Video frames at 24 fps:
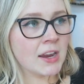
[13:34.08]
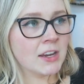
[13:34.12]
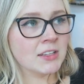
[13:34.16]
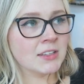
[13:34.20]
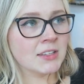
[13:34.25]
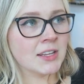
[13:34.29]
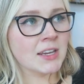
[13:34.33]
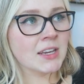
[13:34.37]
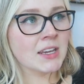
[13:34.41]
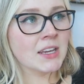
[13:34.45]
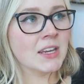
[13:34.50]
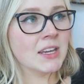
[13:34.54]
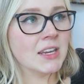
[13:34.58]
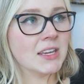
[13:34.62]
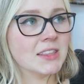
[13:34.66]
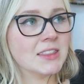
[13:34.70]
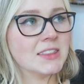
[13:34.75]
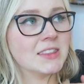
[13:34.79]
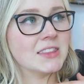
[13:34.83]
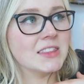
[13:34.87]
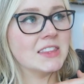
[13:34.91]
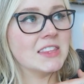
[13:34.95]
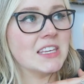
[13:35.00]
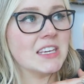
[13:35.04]
and like get
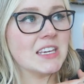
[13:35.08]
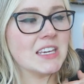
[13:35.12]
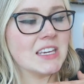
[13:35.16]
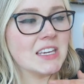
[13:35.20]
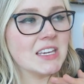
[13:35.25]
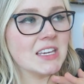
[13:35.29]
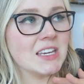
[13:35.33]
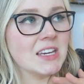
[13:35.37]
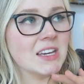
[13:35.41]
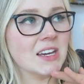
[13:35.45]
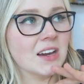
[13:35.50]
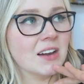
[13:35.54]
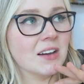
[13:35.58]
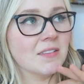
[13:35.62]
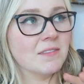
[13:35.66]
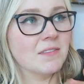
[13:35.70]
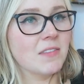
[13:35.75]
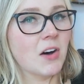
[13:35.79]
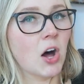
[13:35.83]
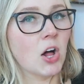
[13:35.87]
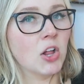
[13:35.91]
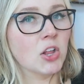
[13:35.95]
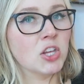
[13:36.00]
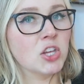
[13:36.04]
the
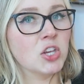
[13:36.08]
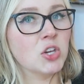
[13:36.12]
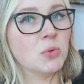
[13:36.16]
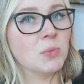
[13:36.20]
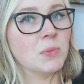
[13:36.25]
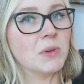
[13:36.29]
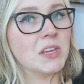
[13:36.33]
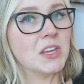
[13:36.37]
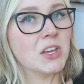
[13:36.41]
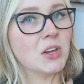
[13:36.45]
volume